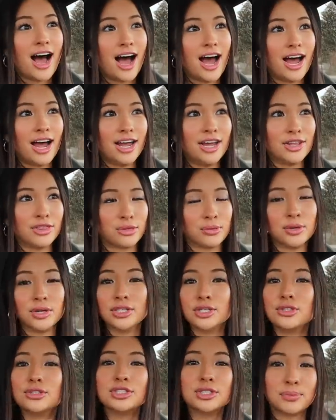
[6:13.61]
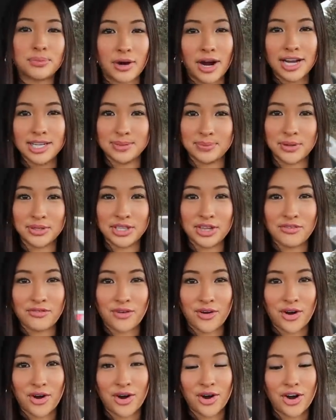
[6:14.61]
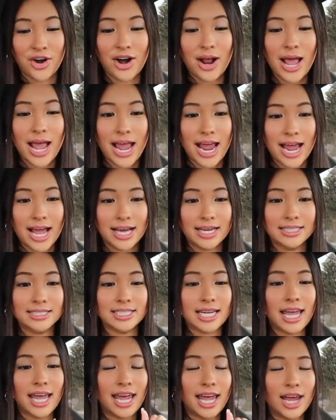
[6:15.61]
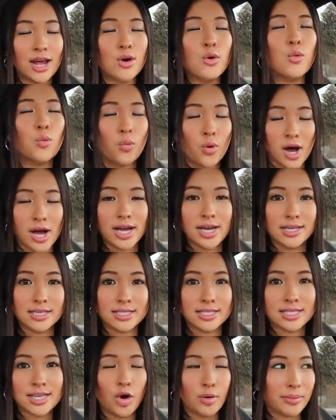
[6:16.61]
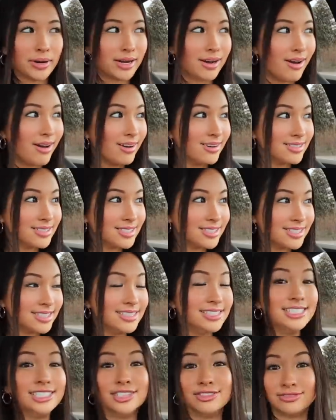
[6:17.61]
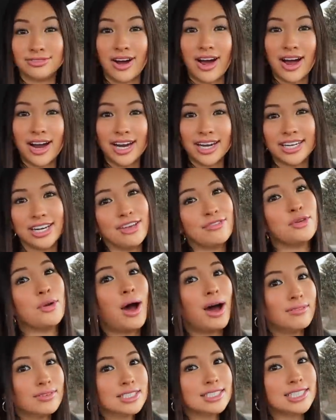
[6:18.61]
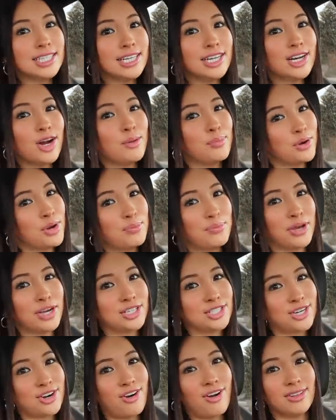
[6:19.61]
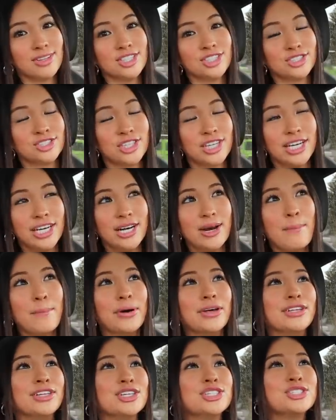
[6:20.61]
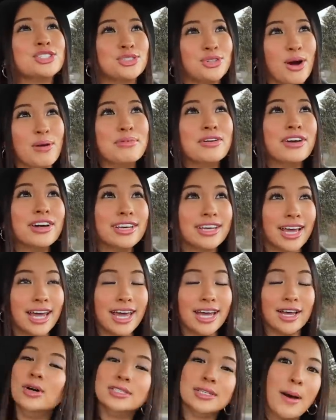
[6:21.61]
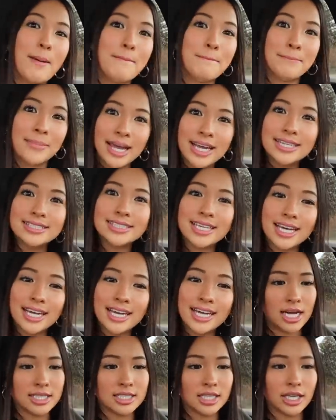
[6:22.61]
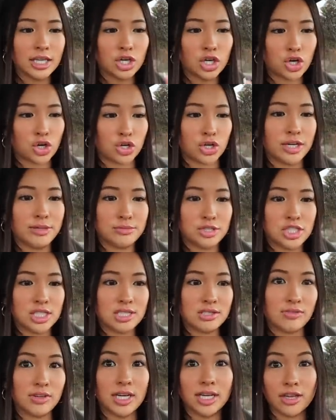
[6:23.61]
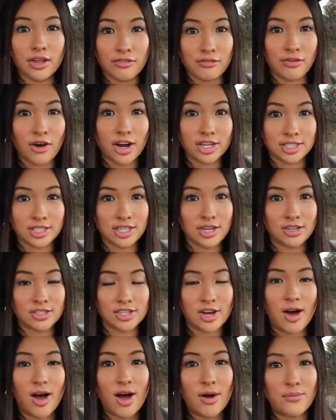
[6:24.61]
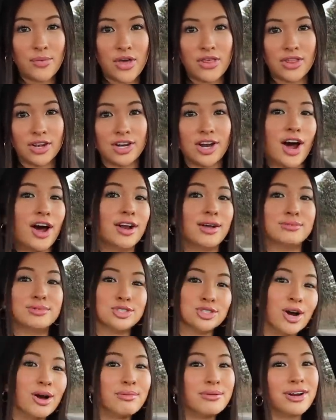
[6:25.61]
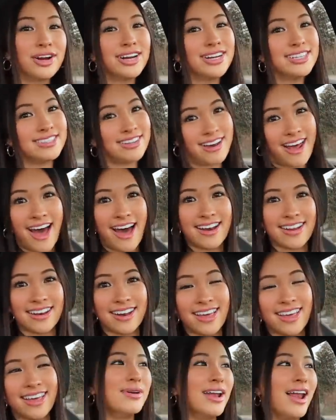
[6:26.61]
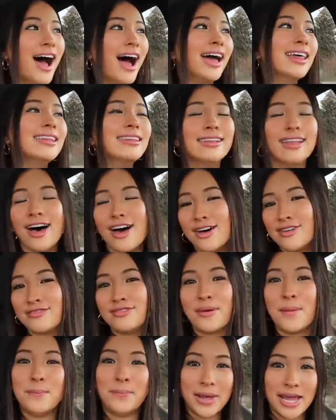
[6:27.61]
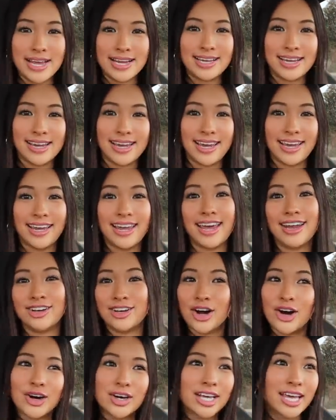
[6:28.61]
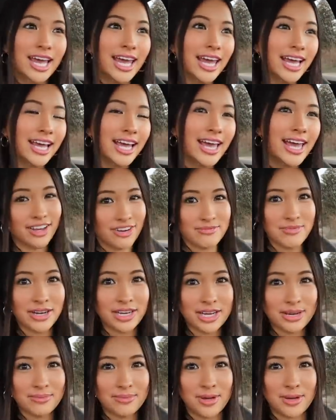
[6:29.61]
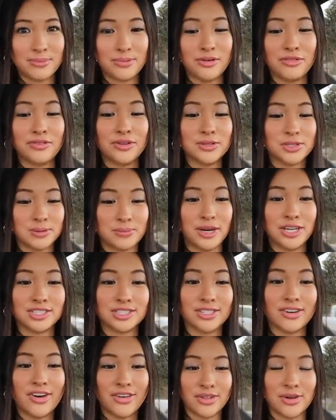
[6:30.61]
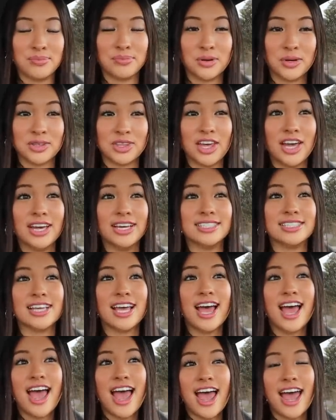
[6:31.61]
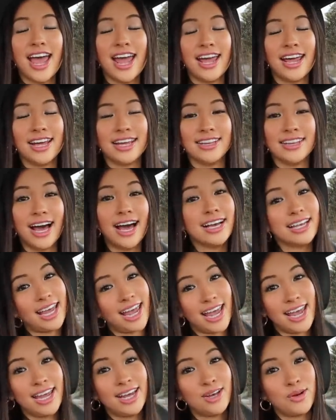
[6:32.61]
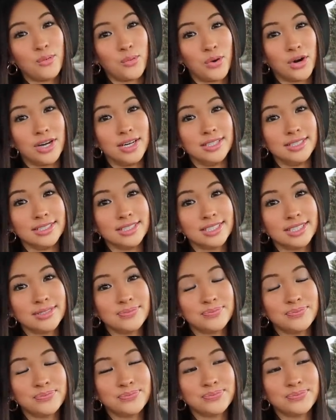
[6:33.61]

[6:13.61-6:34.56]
I threw a little surprise birthday for her and it was, oh my gosh, divine. If you haven't seen it, I'll put a picture on the screen, but the strawberry cake was amazing. I did like a cream cheese vanilla frosting on top and then cut up strawberries and added it. But I love baking and cooking, love making people feel special on their birthdays and that cake was